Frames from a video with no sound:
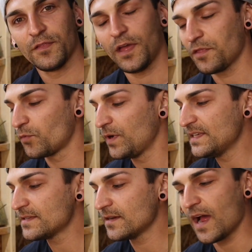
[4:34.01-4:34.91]
Now the
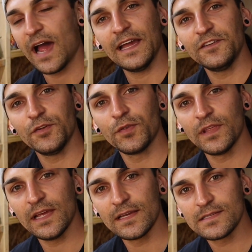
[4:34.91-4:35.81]
reason I do
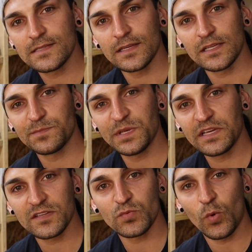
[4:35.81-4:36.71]
this is
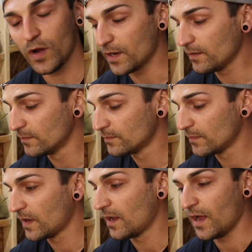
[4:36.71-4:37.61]
because one,
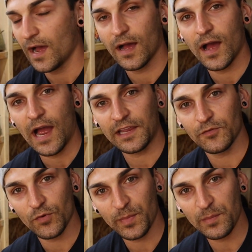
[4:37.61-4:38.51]
I can
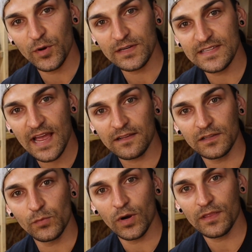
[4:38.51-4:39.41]
remember
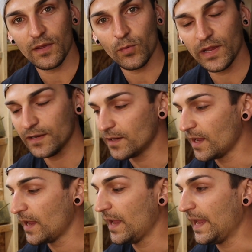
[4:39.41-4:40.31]
exactly where they went,
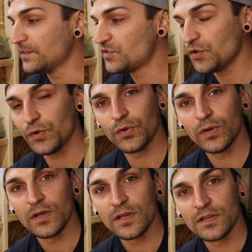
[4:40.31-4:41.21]
and two,
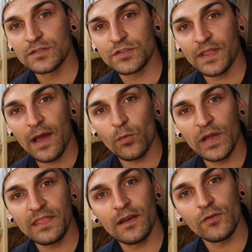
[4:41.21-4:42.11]
so that
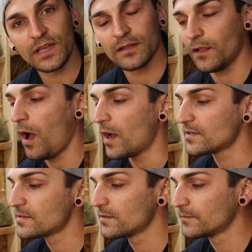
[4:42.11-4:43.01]
way they don't get
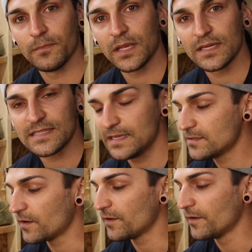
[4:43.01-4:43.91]
lost, because these
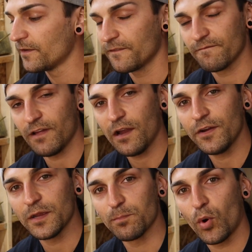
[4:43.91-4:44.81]
are
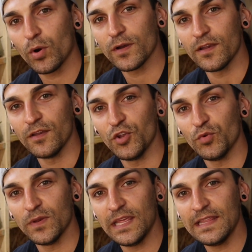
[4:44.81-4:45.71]
very important. You
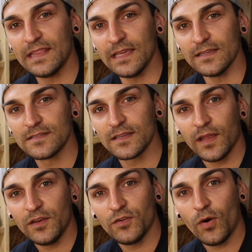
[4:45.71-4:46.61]
need these,
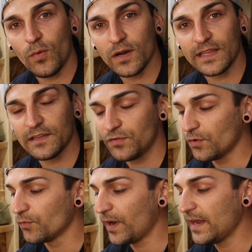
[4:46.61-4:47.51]
and you don't want to get to
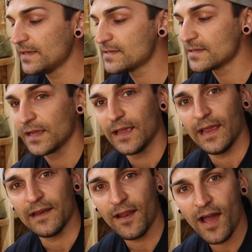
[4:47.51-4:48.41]
a race
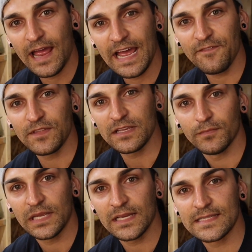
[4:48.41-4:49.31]
and not have these,
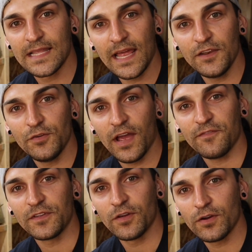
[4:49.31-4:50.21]
because then you
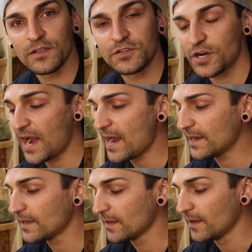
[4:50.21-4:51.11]
have to go to the
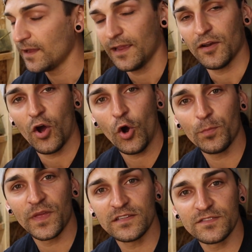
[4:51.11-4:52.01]
track and
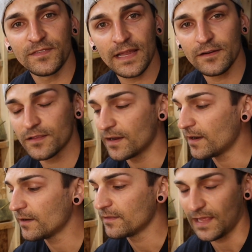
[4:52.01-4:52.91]
hope there's a vendor
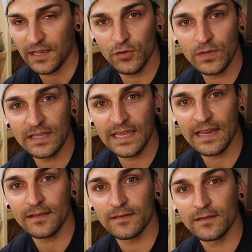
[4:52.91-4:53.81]
there that you can get